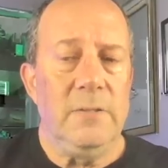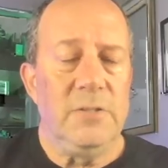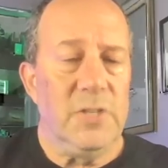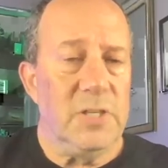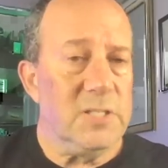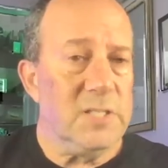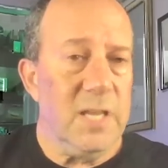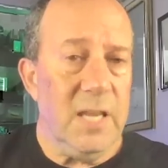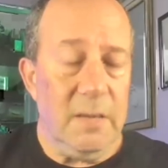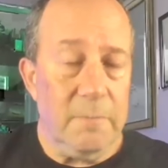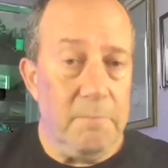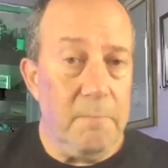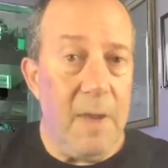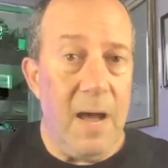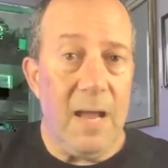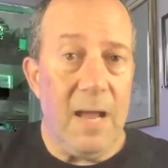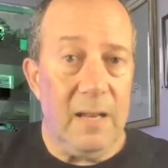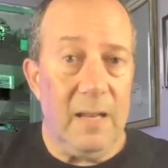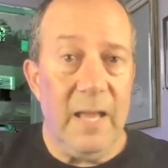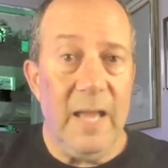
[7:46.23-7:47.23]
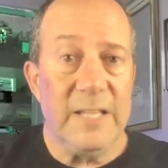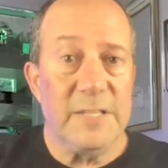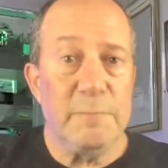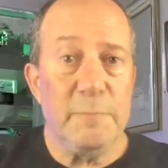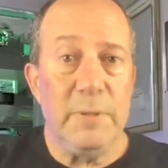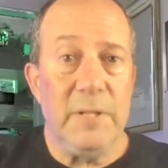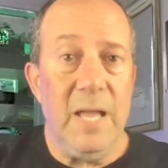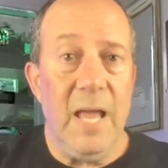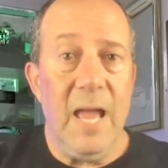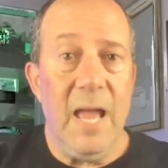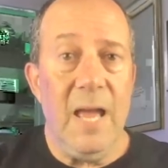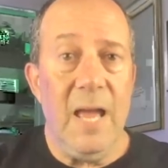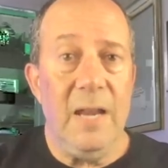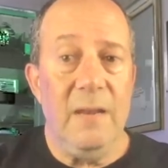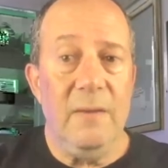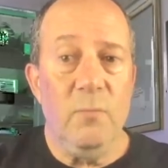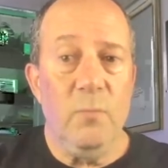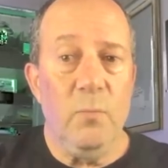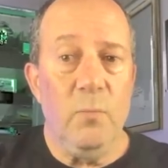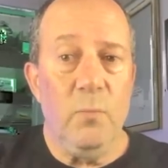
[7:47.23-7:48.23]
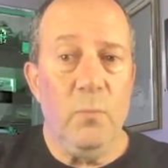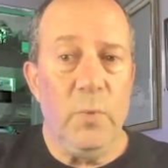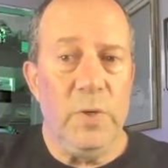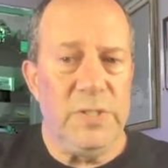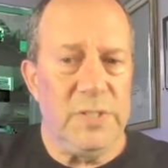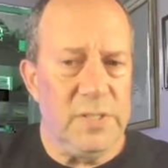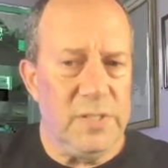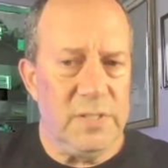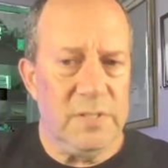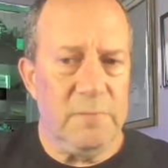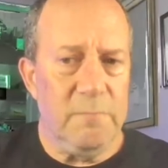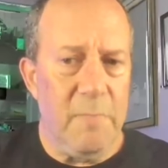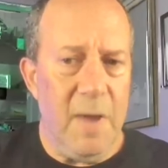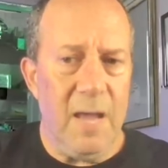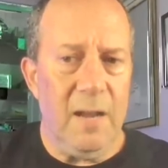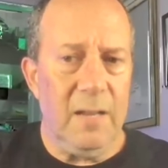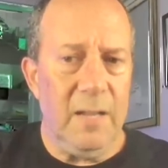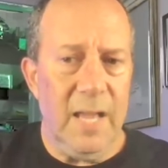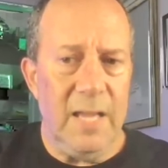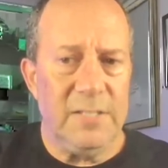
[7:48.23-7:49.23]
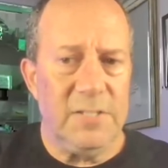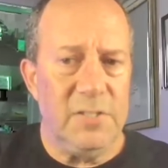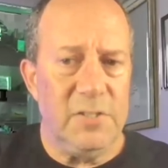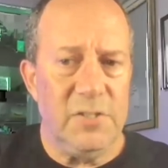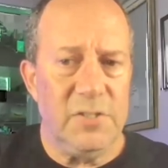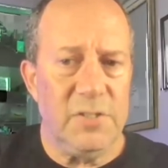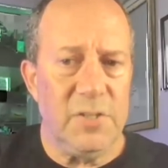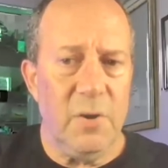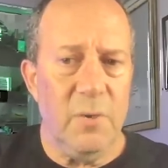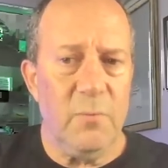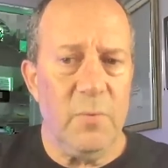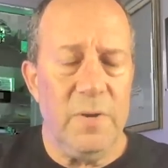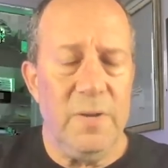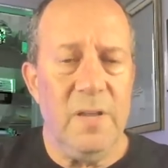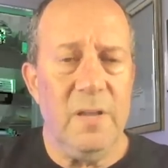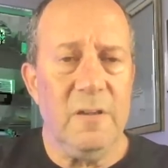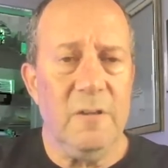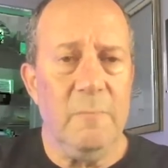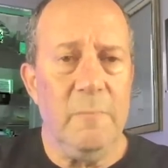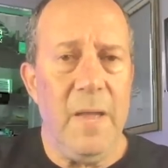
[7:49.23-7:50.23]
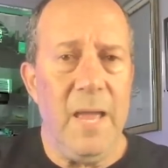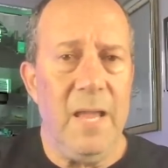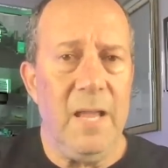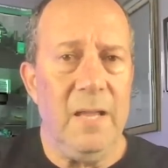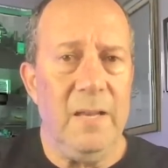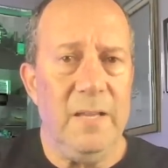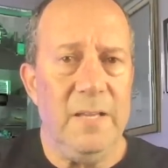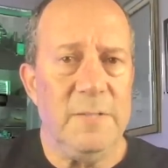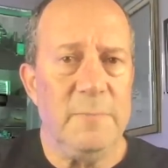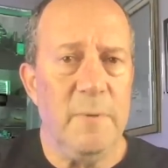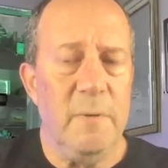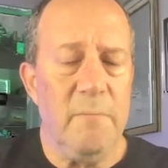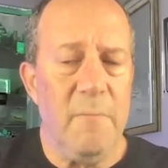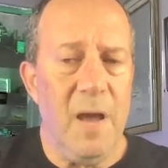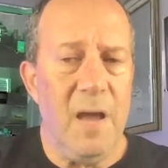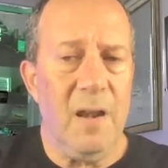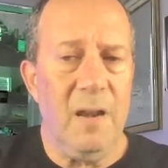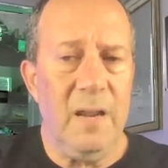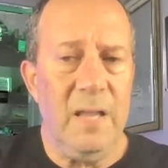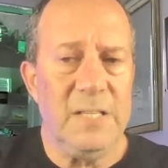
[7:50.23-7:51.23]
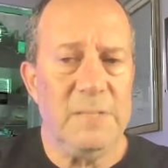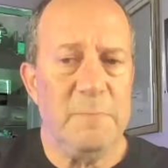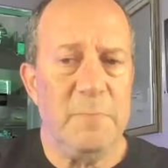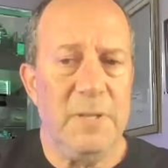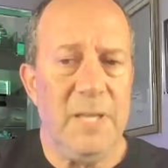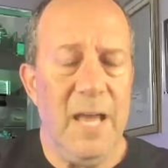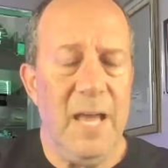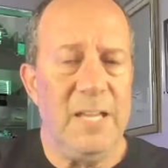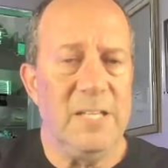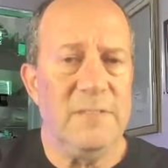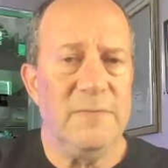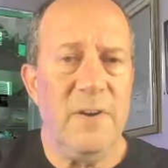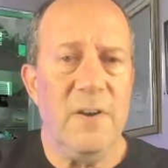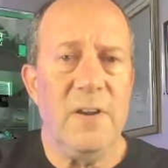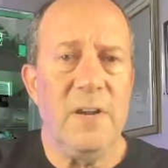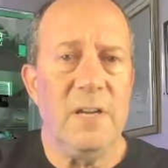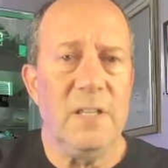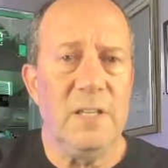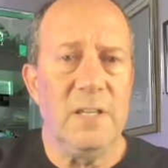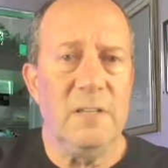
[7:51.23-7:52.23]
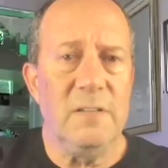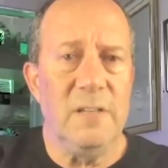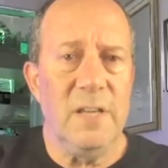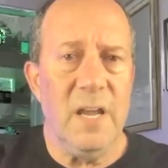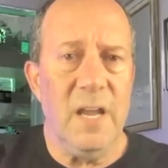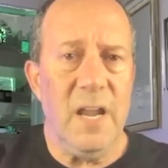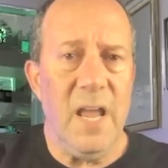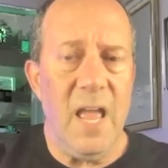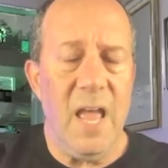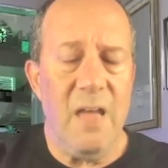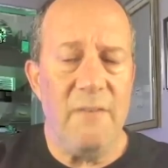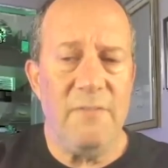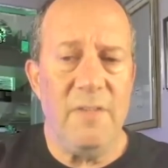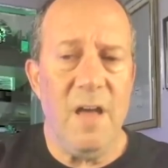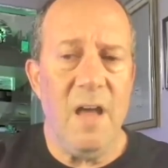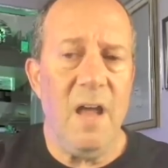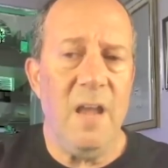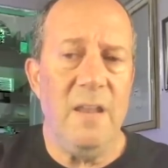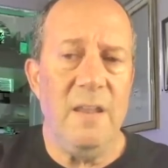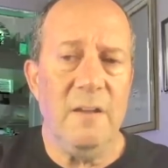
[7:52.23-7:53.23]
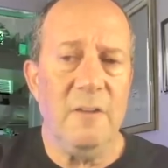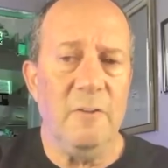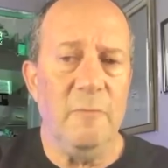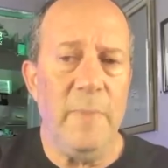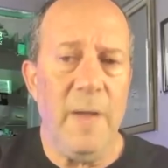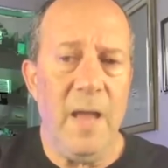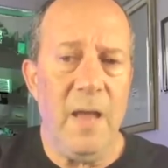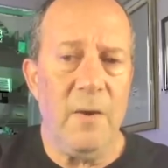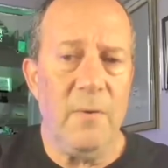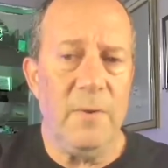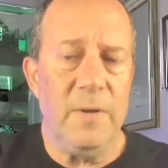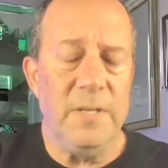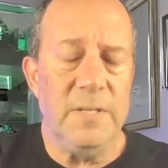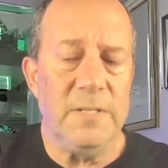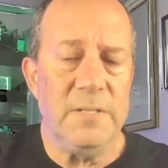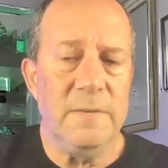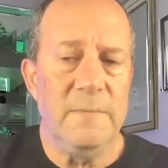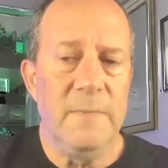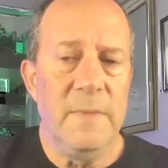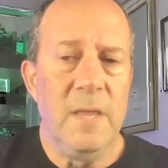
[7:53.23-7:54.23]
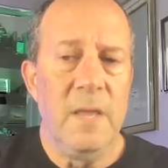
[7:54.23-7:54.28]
Just like Model S Plaid, which is, Model S is shown with nickel manganese, but Model S Plaid is very clearly going to have the high nickel batteries.